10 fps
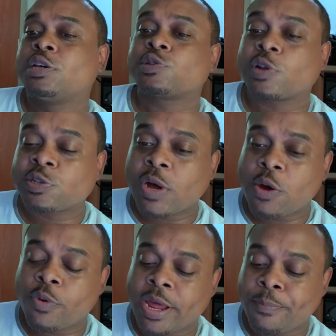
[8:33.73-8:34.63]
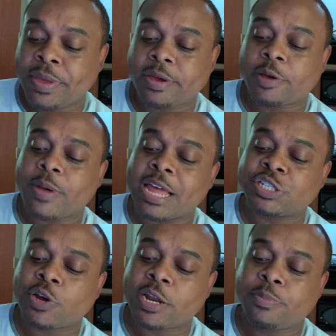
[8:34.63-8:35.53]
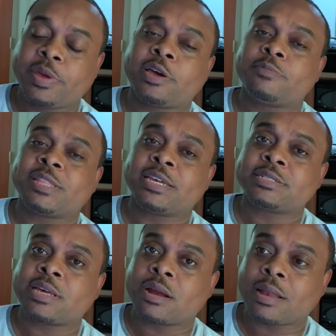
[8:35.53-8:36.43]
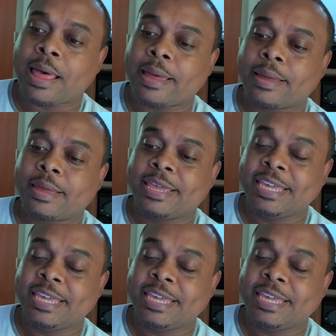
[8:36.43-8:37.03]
So that's why when I pick up, I try to pick up things that are like